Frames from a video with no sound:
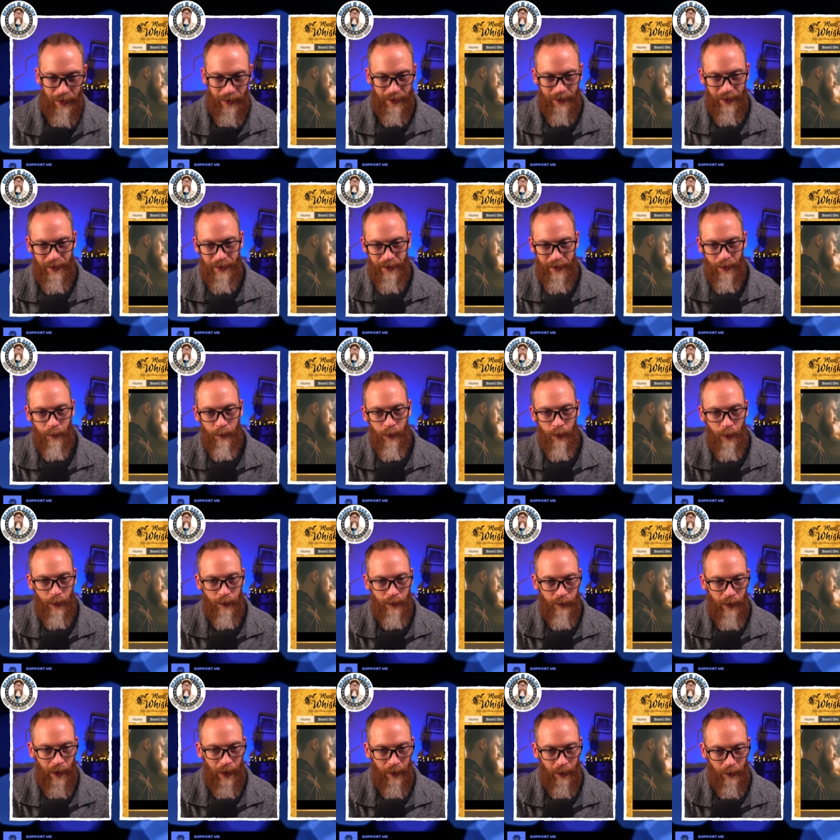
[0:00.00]
at the scent
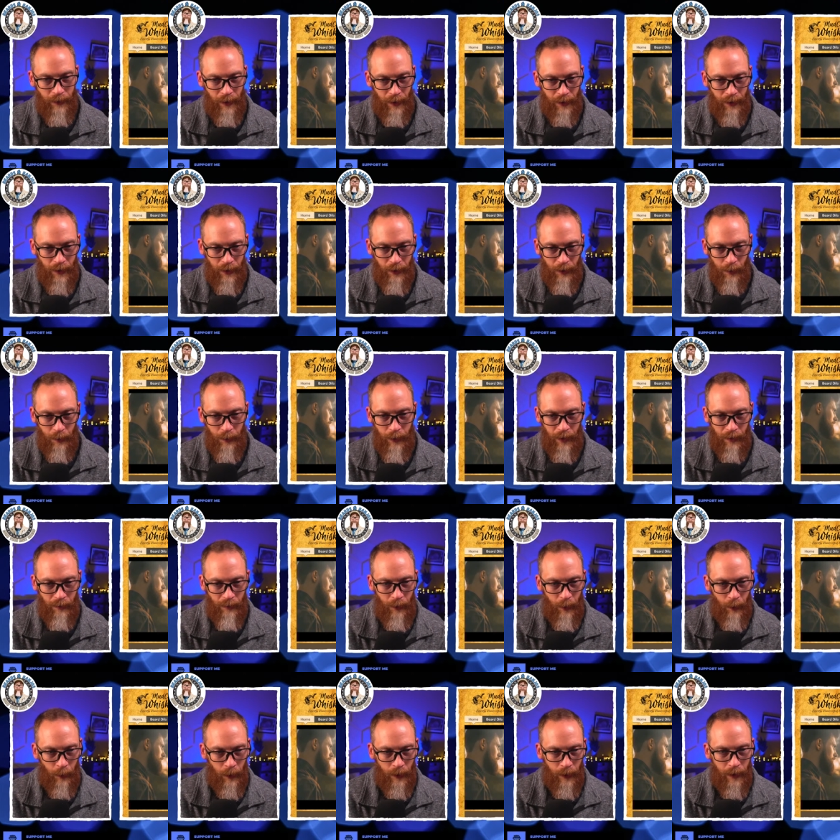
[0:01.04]
profiles a little bit
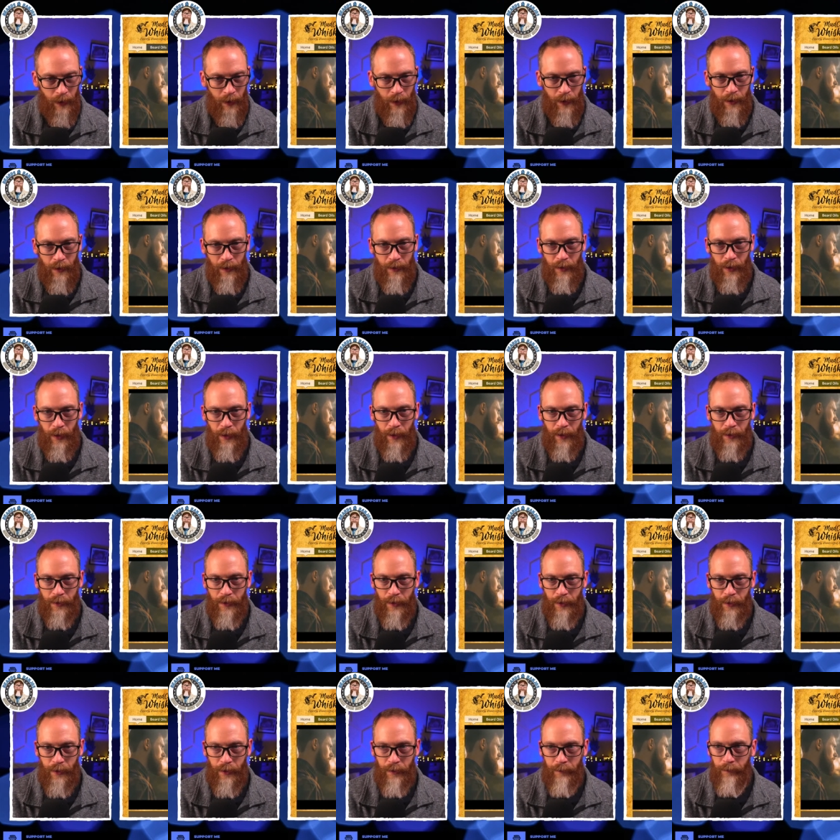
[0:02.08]
more
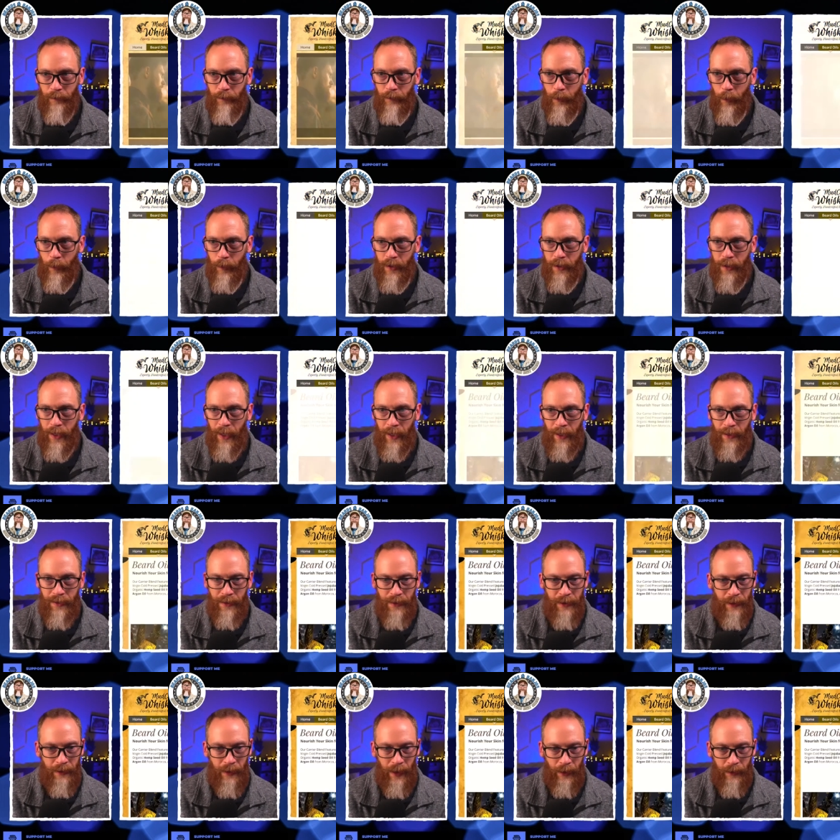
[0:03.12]
for you guys,
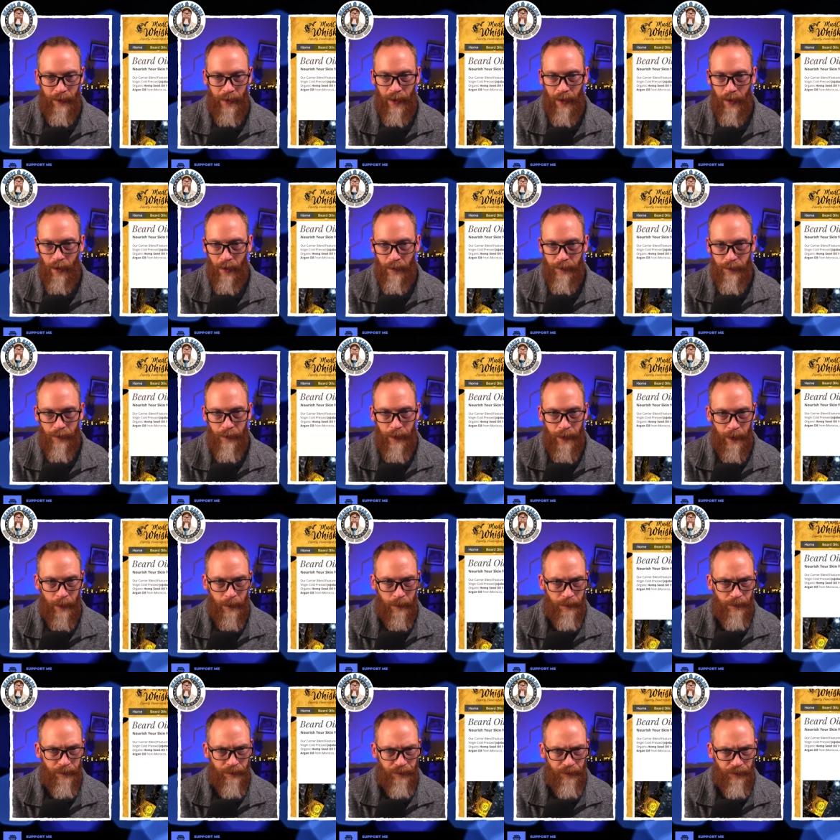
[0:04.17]
and then I'll get off of
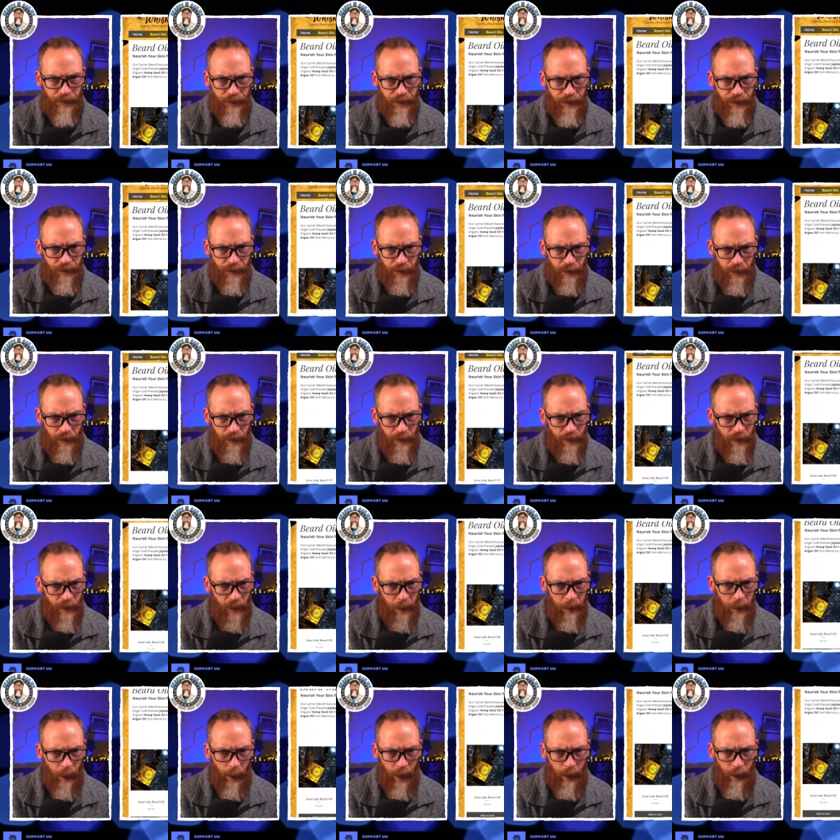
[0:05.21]
here.
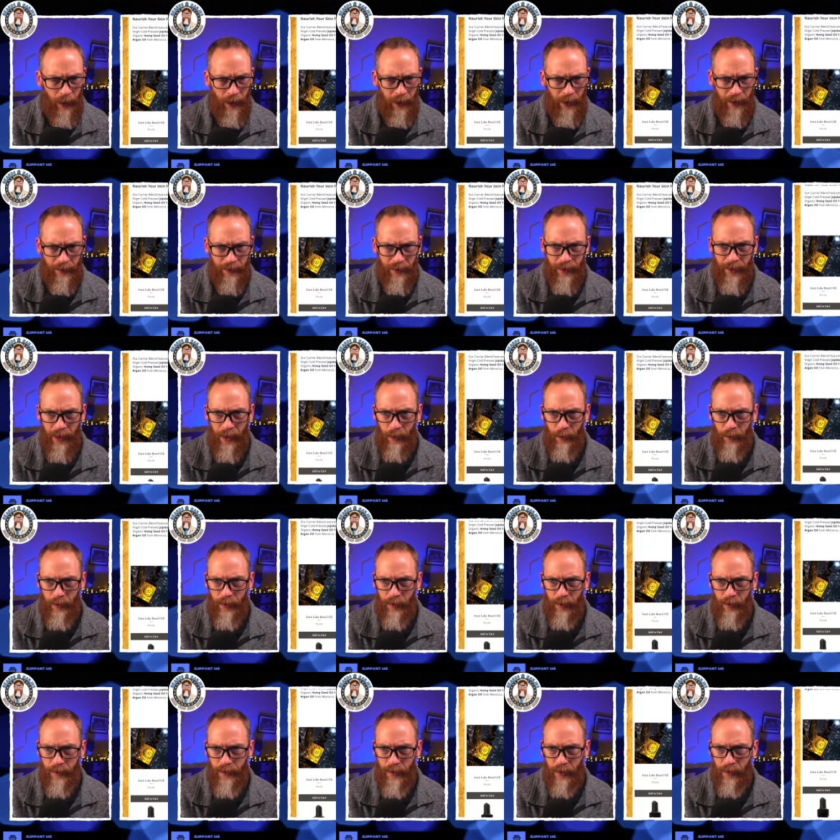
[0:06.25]
But we read out the
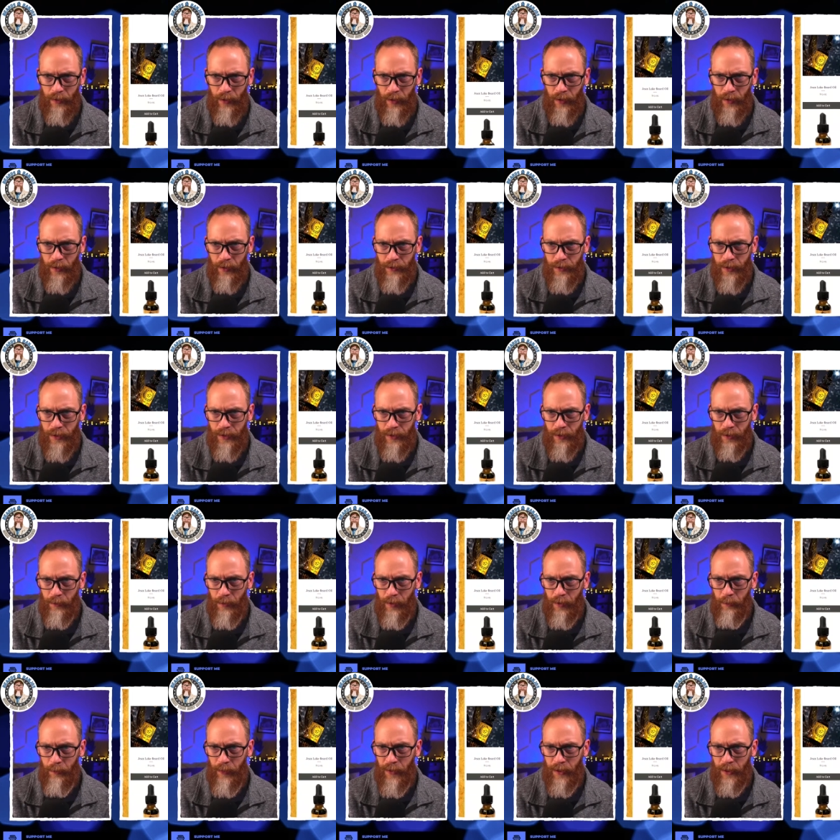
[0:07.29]
carriers just
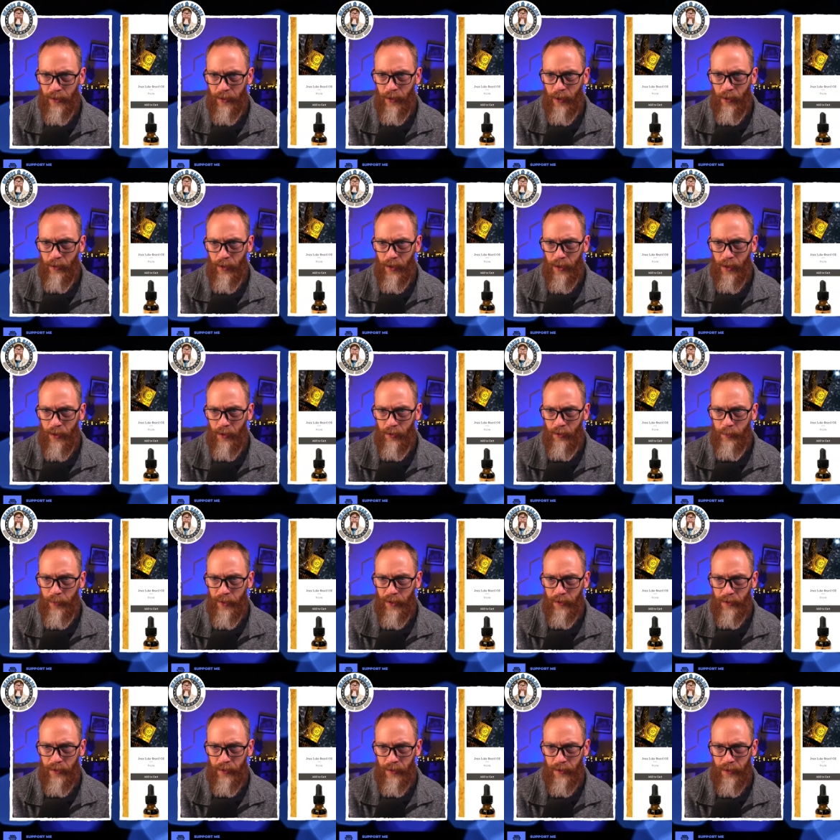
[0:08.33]
a bit ago. Hello,
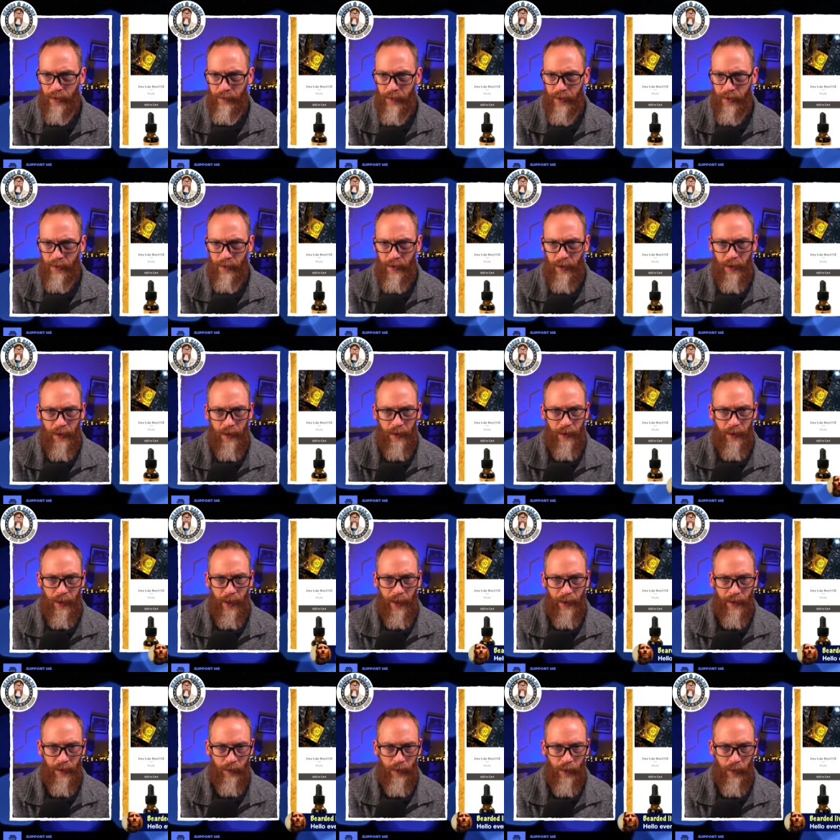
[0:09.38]
Bearded Living.
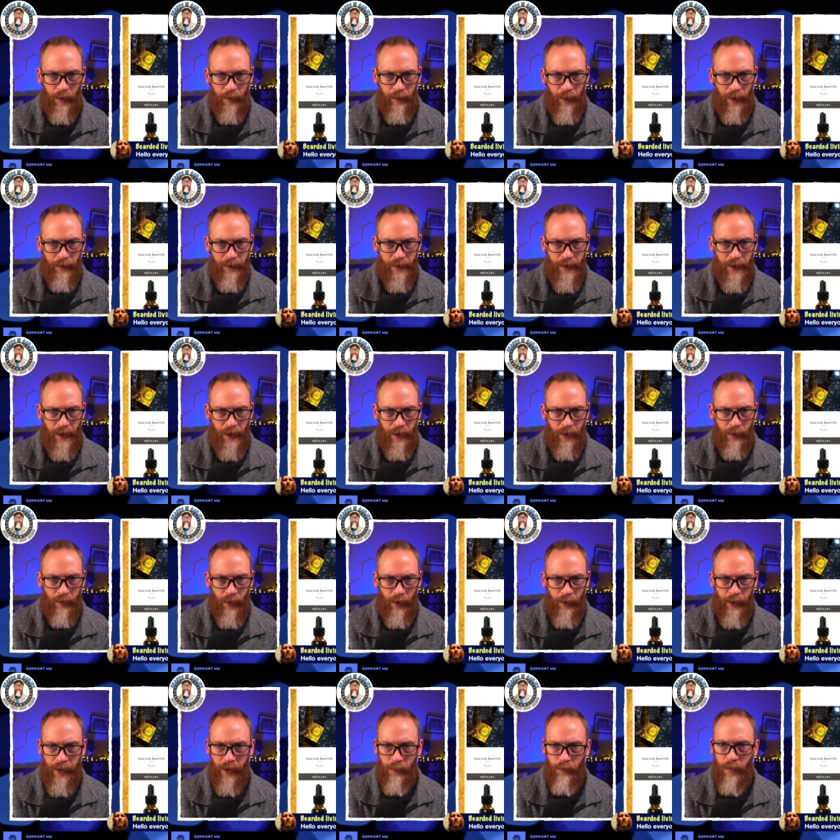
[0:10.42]
I don't know if I've seen you
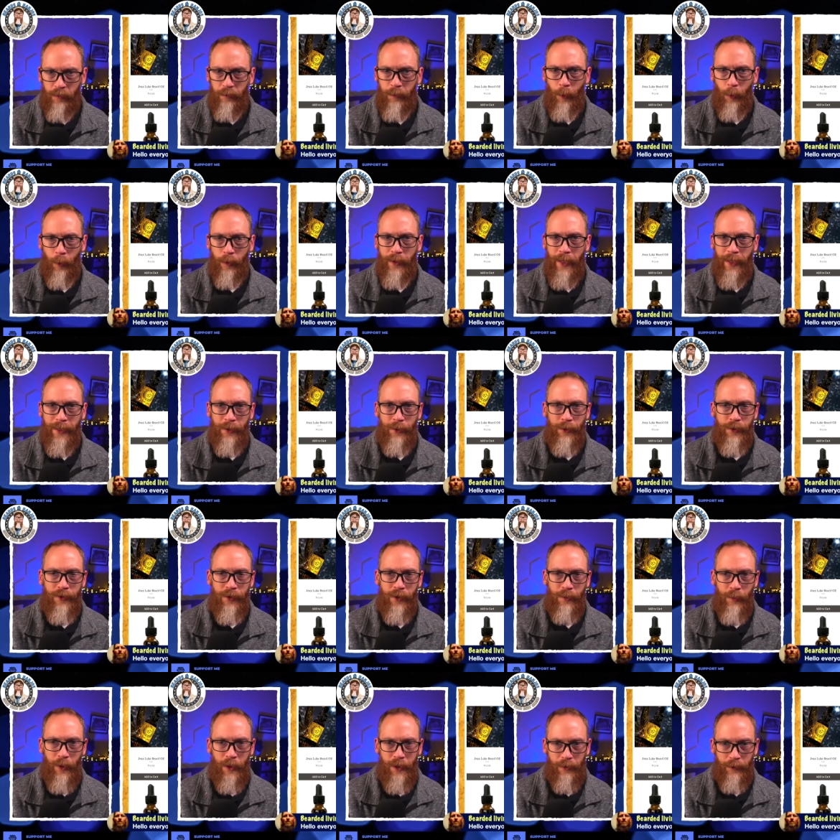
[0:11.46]
on here before. Thank you so
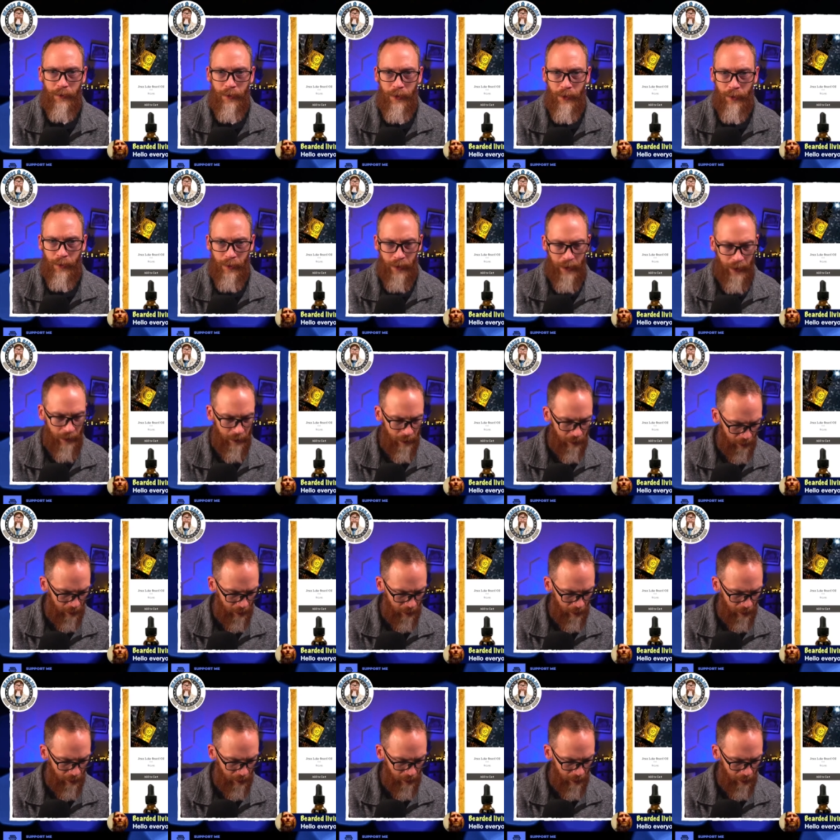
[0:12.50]
much for joining.